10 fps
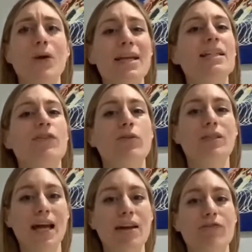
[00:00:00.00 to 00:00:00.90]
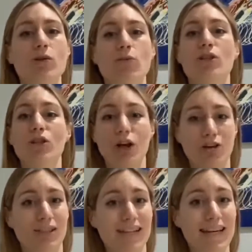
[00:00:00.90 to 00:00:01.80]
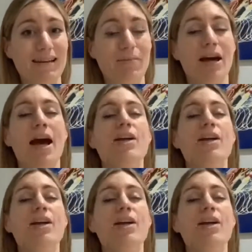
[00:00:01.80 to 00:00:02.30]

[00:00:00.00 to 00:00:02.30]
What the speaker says: we need to feel safe in order to go to sleep.